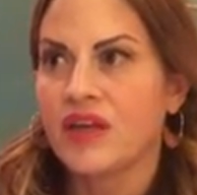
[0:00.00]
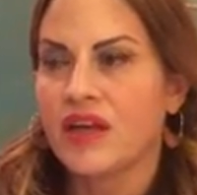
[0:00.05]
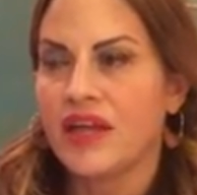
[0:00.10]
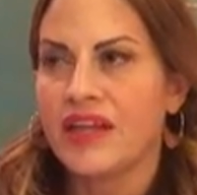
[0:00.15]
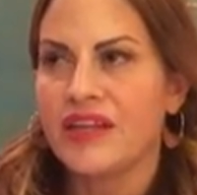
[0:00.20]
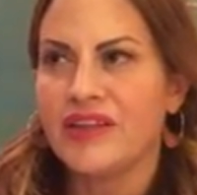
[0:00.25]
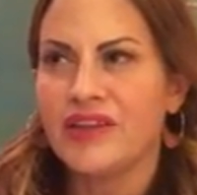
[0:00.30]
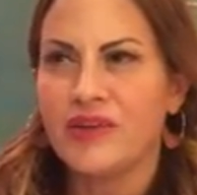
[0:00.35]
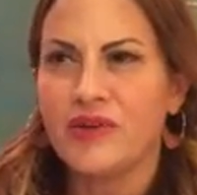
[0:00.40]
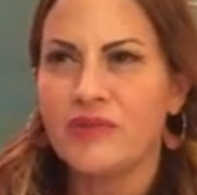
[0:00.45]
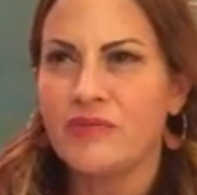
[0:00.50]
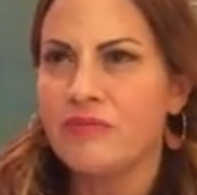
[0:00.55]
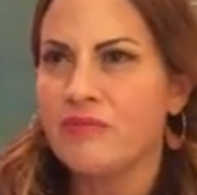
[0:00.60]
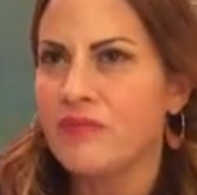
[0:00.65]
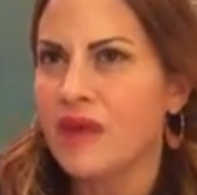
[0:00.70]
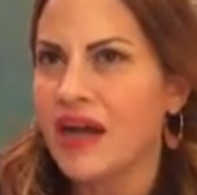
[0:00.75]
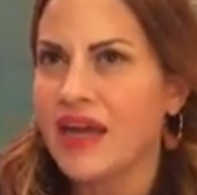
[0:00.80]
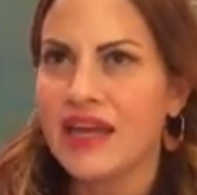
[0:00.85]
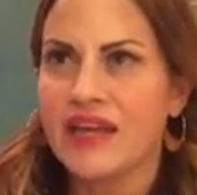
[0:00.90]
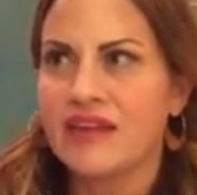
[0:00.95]
and you
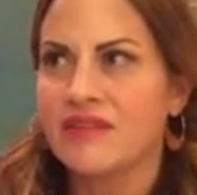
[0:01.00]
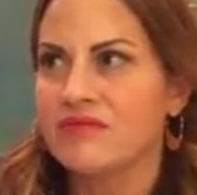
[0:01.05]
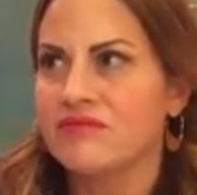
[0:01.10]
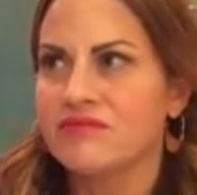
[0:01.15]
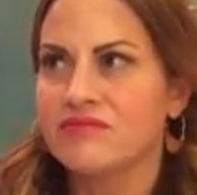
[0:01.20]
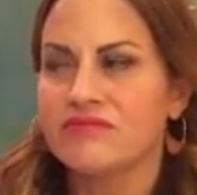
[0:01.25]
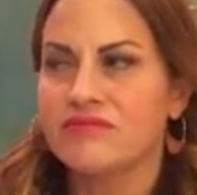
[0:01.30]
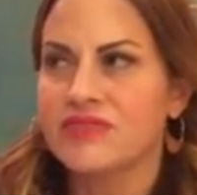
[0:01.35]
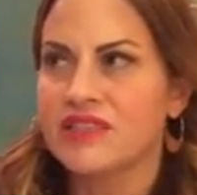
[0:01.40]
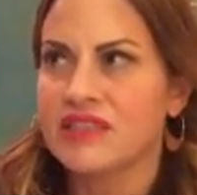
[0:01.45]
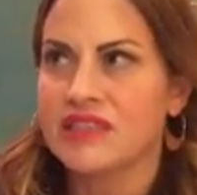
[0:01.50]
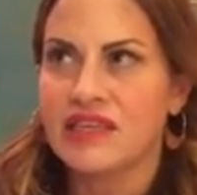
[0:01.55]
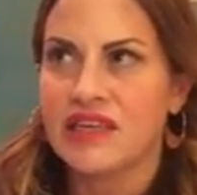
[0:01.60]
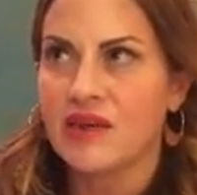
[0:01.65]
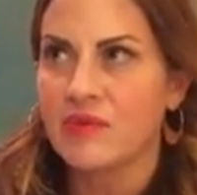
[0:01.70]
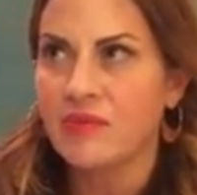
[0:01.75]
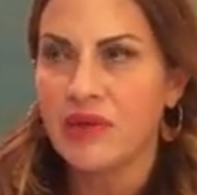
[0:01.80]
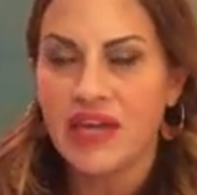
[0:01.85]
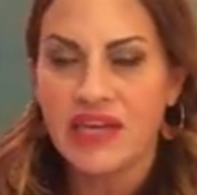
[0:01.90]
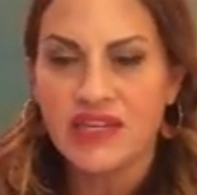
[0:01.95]
might see
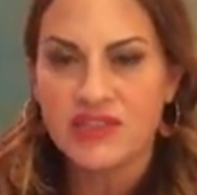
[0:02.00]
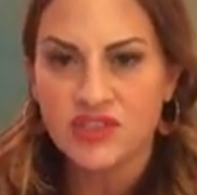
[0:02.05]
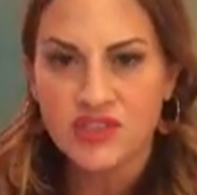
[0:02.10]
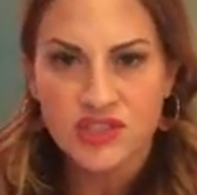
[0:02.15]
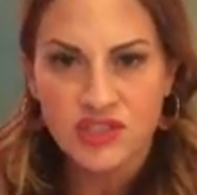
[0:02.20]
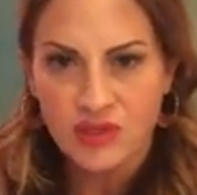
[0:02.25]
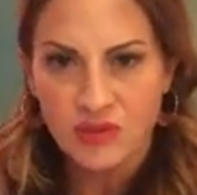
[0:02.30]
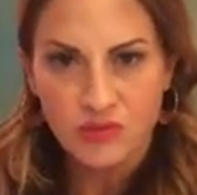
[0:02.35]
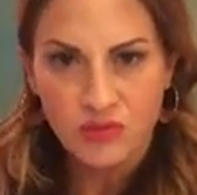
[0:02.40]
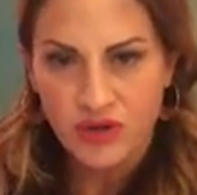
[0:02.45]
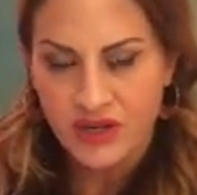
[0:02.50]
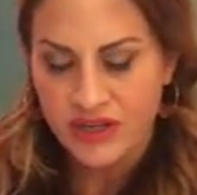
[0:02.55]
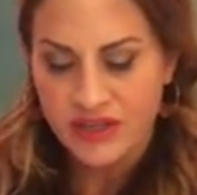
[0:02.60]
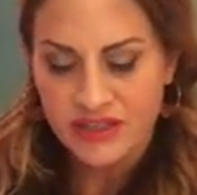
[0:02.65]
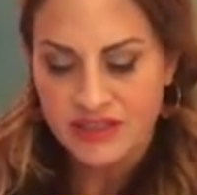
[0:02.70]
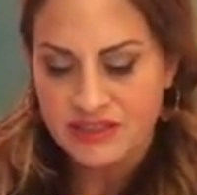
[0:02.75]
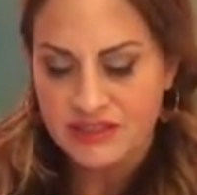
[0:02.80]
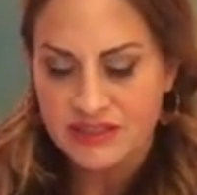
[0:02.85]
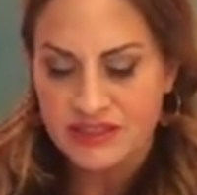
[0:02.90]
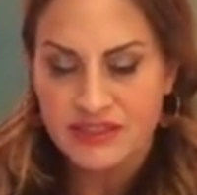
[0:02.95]
a page somewhere
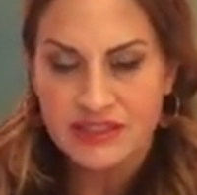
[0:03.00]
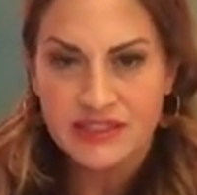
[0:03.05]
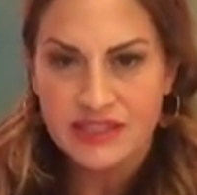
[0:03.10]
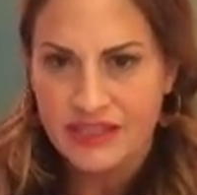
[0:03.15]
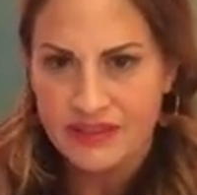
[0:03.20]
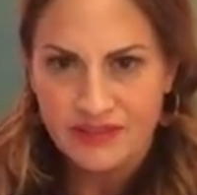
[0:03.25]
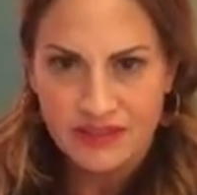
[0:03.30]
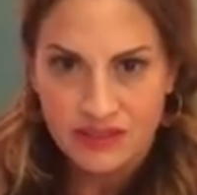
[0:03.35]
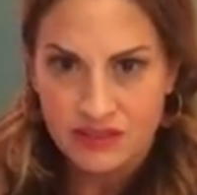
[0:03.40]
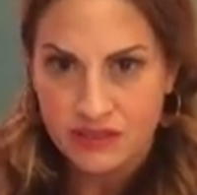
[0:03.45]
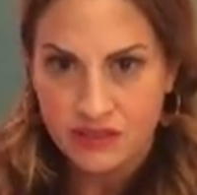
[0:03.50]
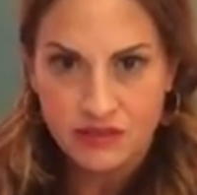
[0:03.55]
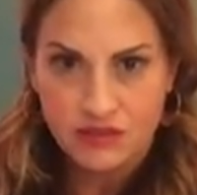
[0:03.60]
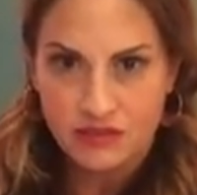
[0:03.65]
that says that that's